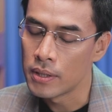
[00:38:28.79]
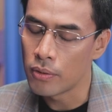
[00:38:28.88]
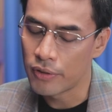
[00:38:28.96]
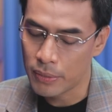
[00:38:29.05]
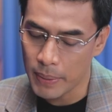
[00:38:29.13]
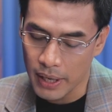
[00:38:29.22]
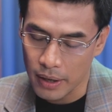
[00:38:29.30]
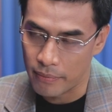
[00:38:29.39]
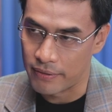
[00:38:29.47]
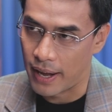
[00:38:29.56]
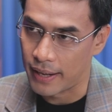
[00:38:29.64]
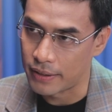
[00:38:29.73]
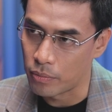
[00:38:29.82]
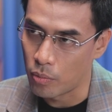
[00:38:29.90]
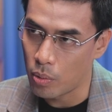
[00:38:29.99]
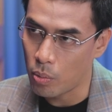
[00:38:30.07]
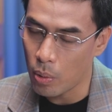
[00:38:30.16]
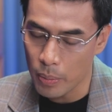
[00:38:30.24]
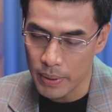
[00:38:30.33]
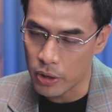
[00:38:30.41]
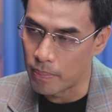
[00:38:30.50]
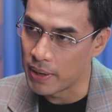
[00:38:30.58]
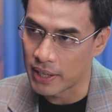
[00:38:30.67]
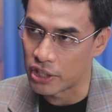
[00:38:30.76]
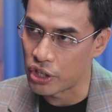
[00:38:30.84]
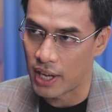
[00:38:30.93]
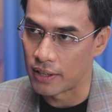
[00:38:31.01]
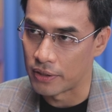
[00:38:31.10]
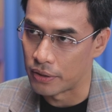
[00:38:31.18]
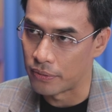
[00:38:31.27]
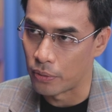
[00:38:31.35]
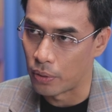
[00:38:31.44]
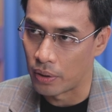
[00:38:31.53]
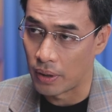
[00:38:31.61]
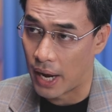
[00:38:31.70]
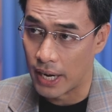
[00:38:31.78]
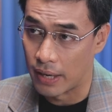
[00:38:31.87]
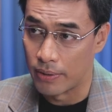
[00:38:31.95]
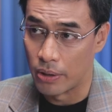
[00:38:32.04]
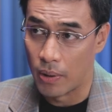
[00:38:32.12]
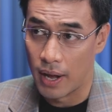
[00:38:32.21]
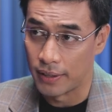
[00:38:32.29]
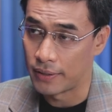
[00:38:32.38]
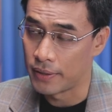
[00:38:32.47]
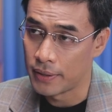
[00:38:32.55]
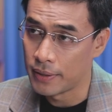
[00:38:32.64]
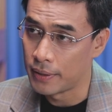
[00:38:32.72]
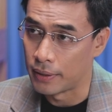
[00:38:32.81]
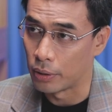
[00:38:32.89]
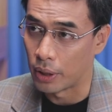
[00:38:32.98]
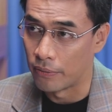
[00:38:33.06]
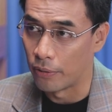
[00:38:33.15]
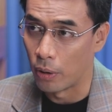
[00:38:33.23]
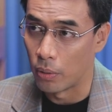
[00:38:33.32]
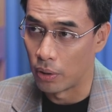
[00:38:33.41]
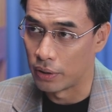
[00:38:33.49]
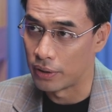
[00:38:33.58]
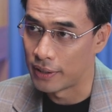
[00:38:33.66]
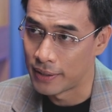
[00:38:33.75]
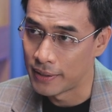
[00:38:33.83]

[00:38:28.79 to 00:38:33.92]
So speaking of that, what would be your biggest challenge for AWS looking forward?